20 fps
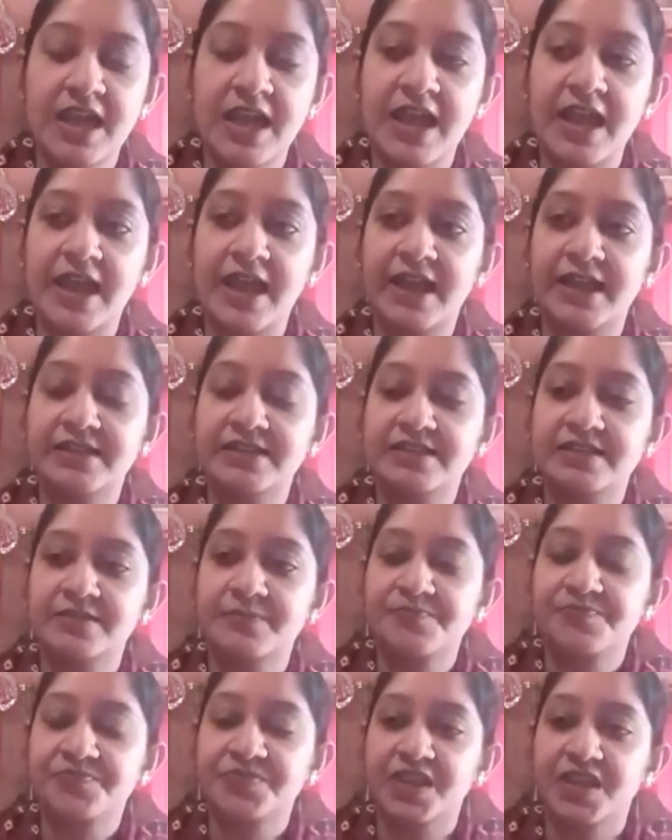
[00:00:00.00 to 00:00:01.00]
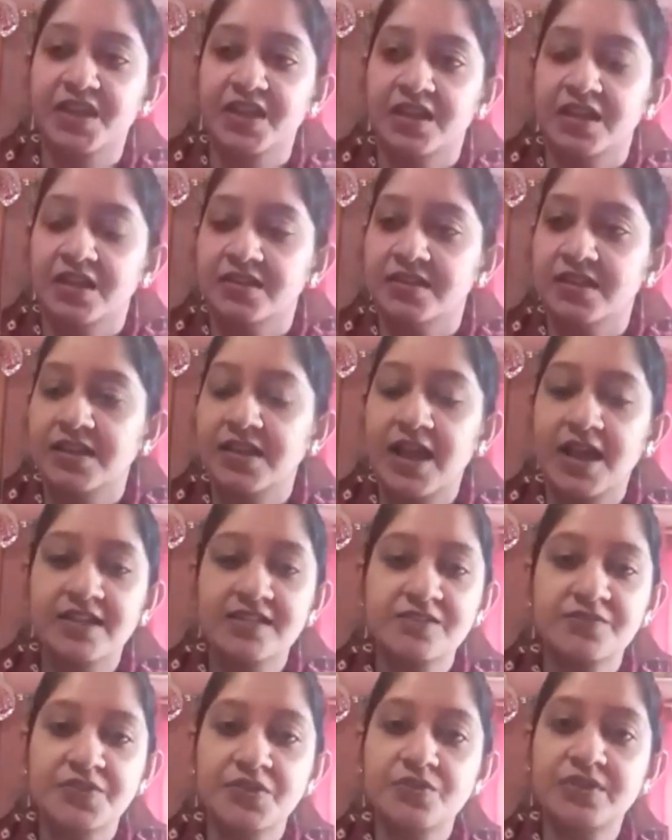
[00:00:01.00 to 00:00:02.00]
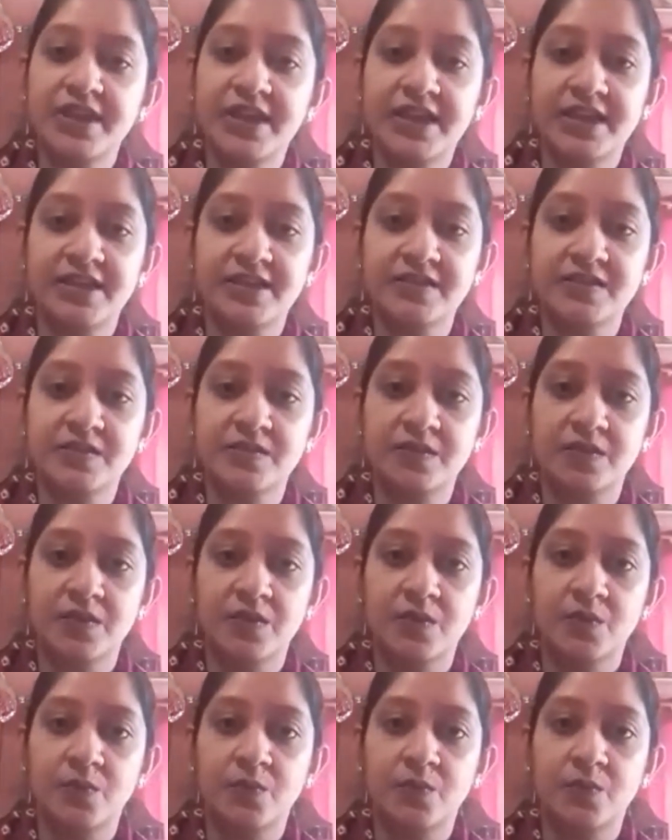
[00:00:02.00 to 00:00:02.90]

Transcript: And the last few days